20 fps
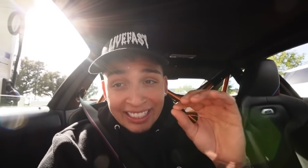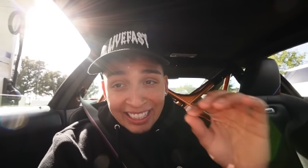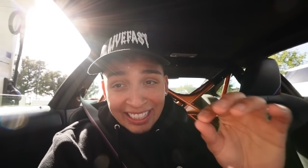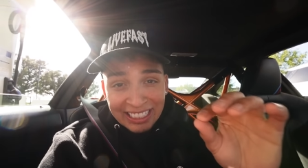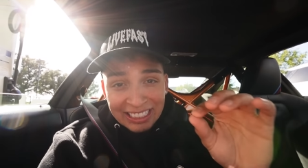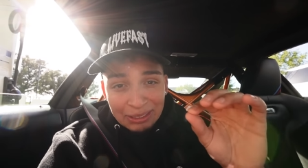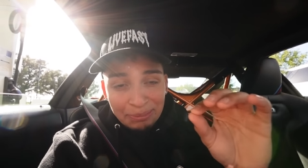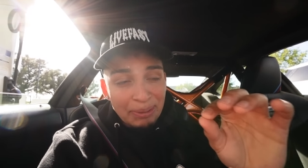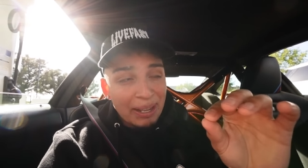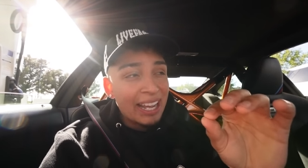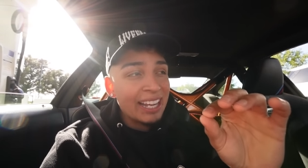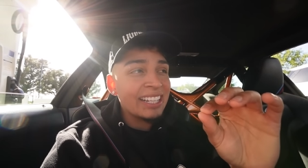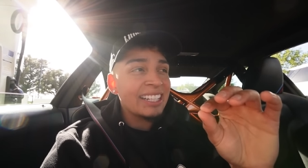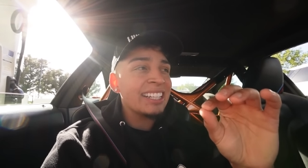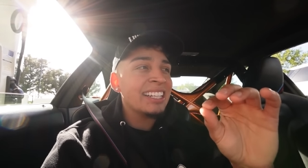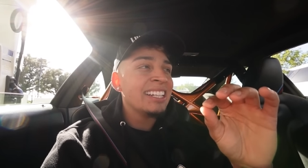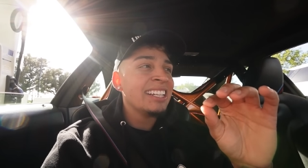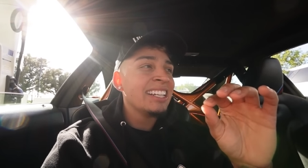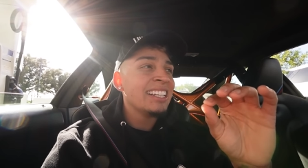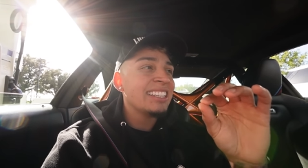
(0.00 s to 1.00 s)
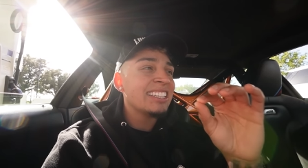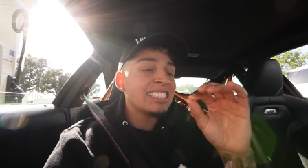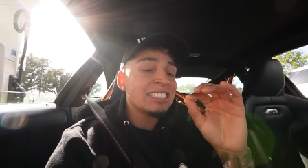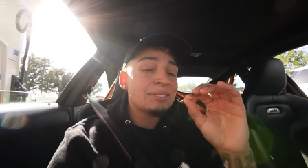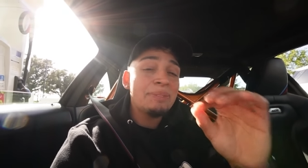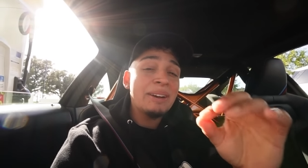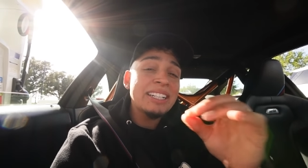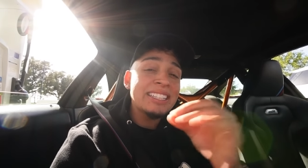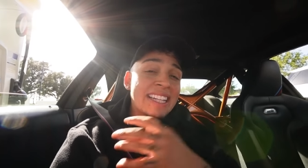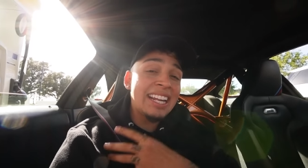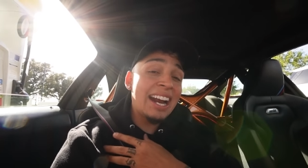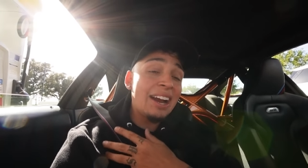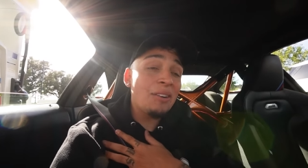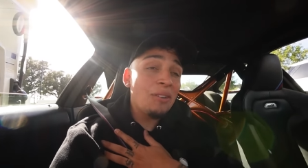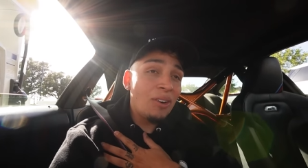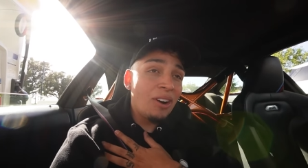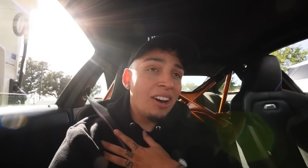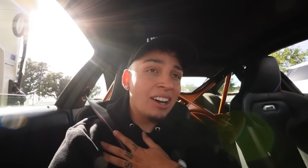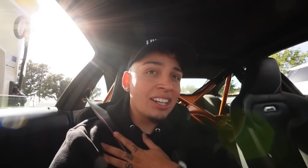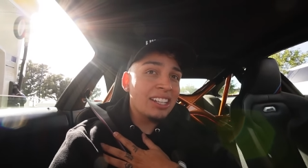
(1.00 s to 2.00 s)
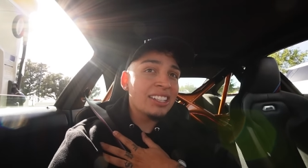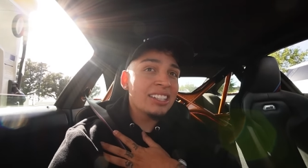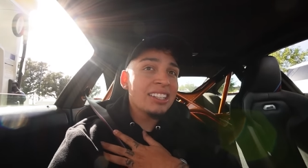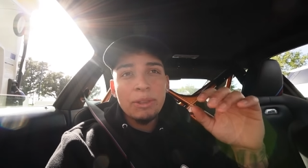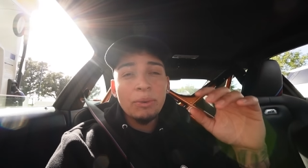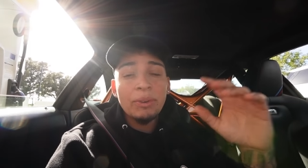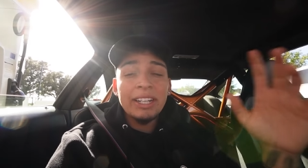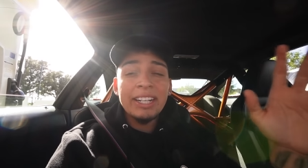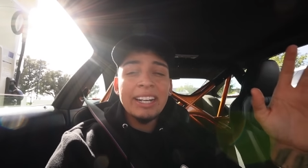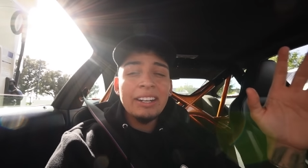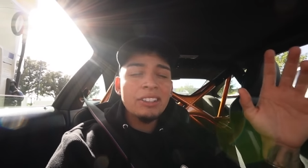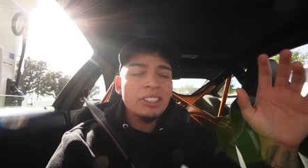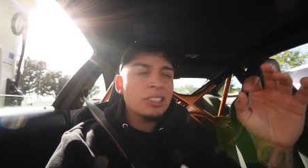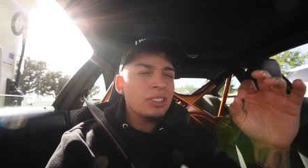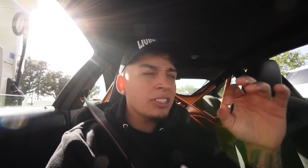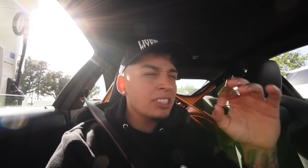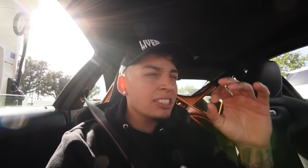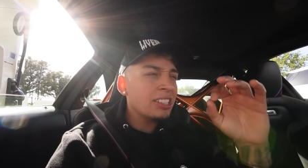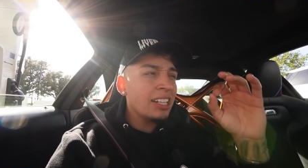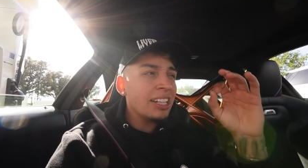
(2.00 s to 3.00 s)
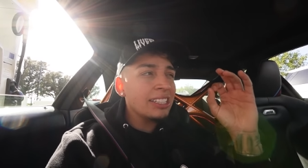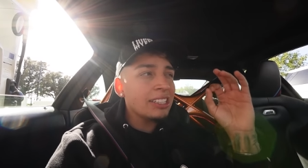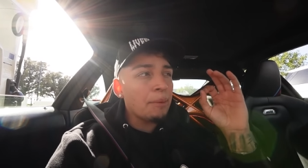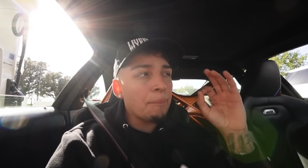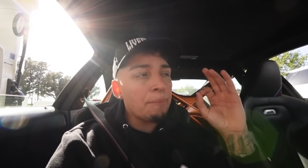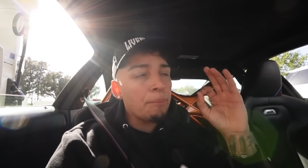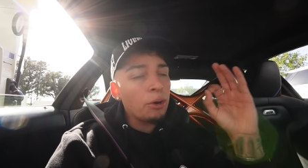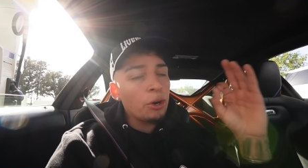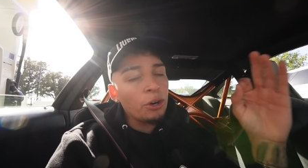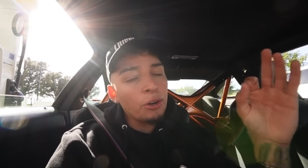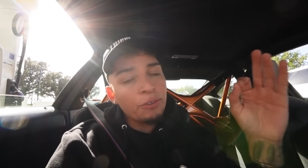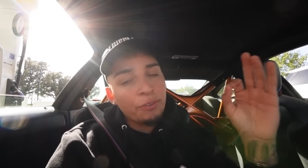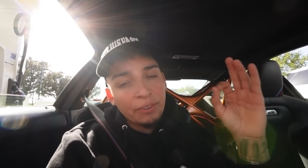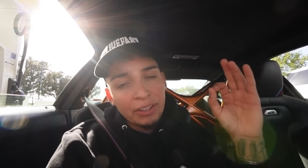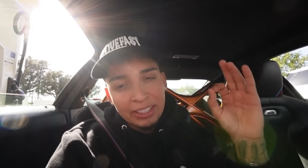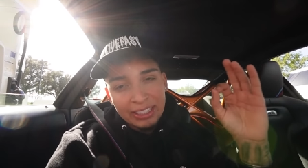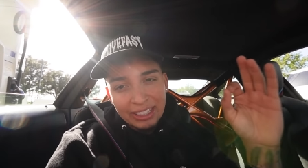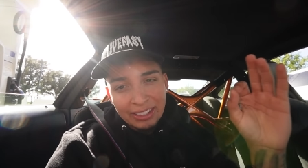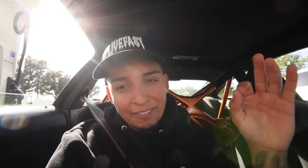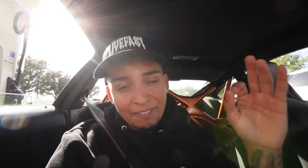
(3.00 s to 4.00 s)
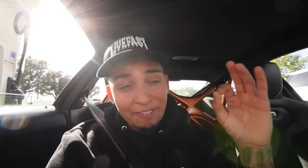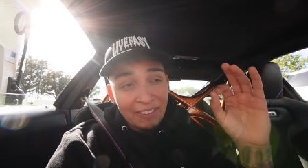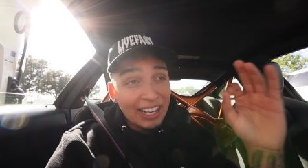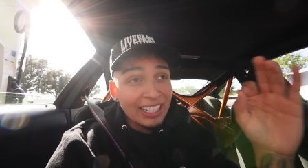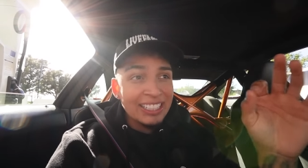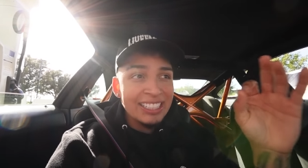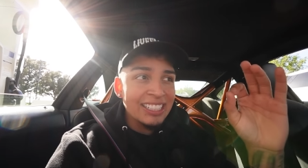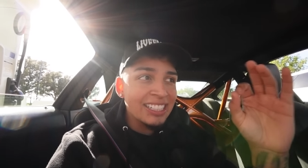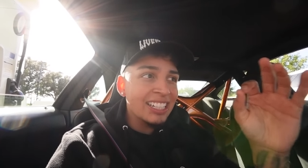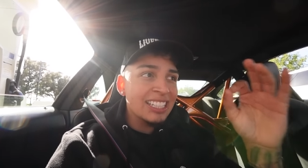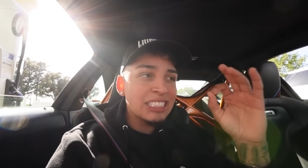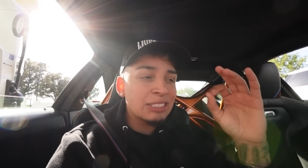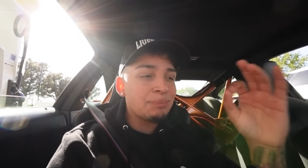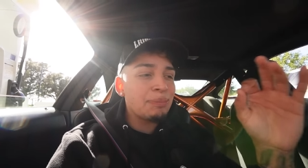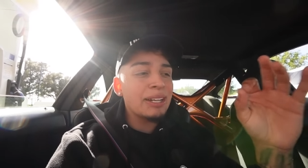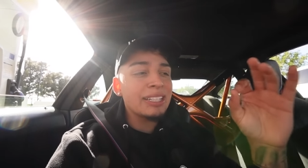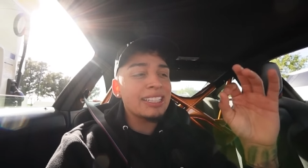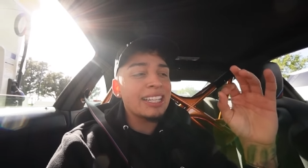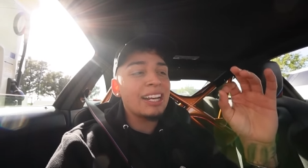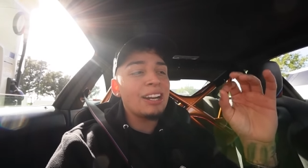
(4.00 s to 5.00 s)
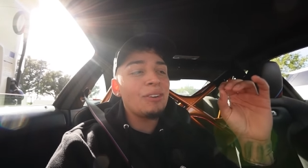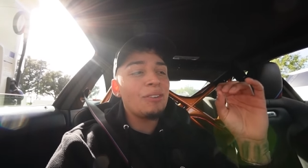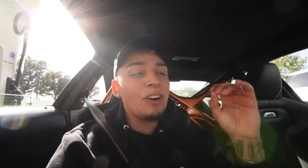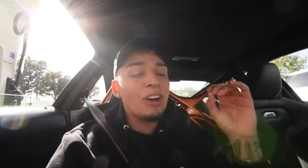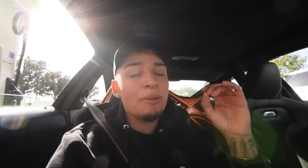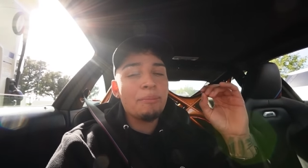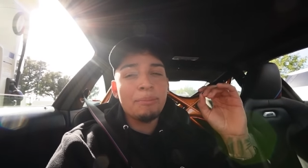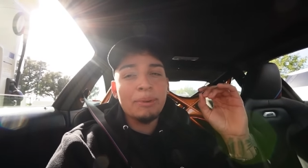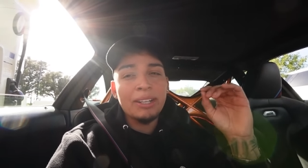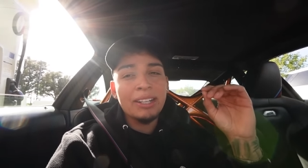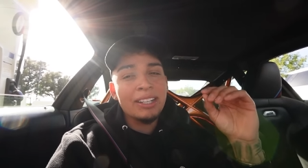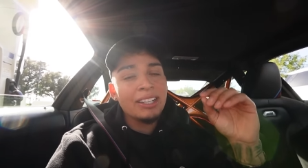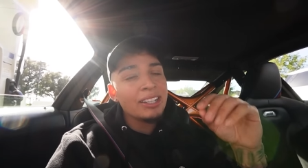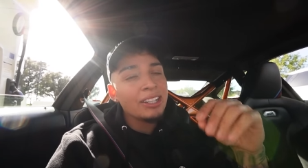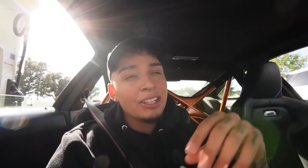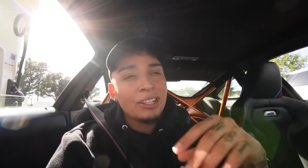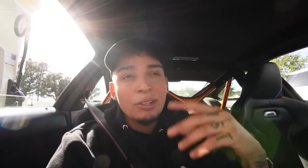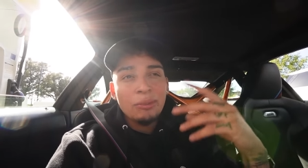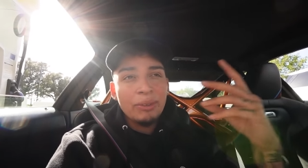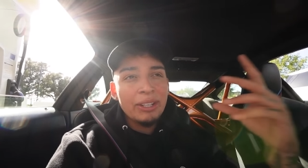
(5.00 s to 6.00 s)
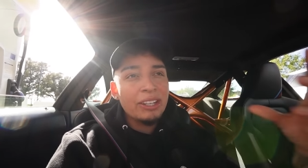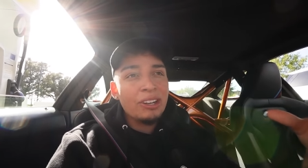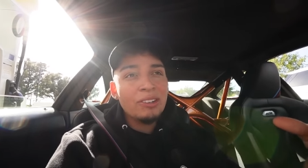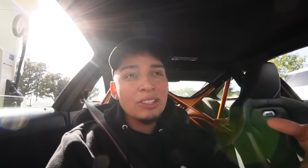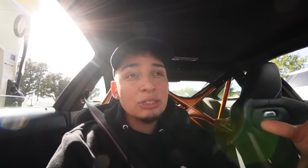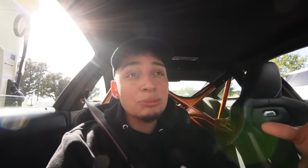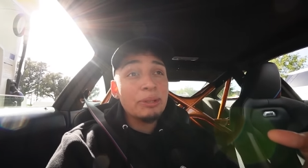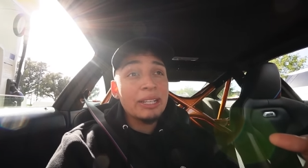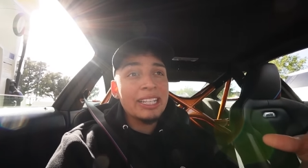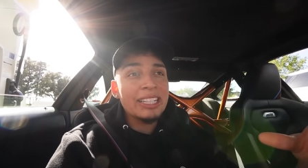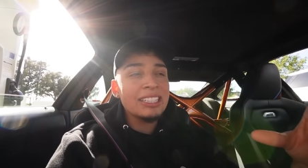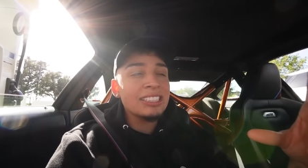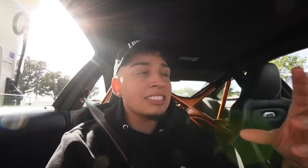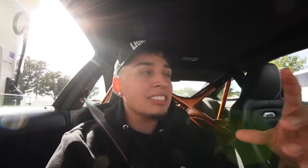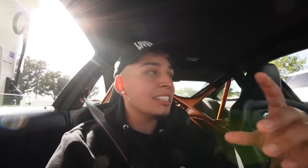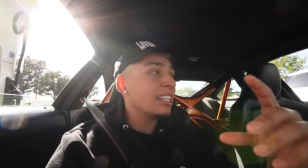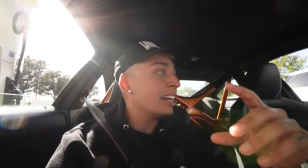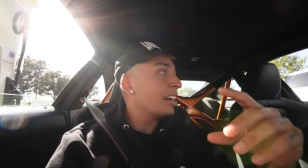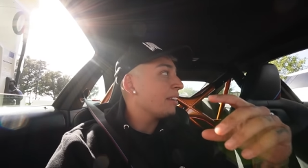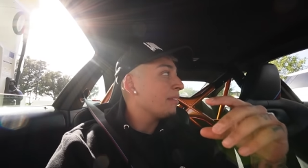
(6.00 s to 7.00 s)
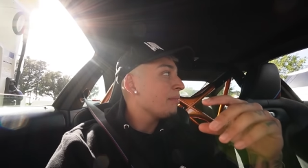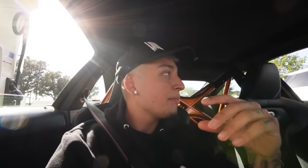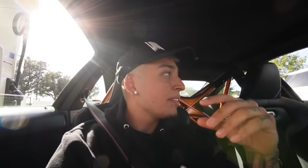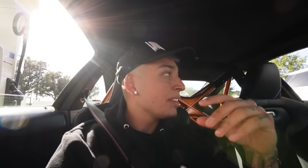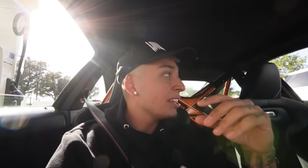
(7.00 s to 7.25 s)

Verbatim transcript: Nick spec, the spec that I want. The one in Arizona is not like the perfect Finding Nick spec that I want, but we can always make it into that.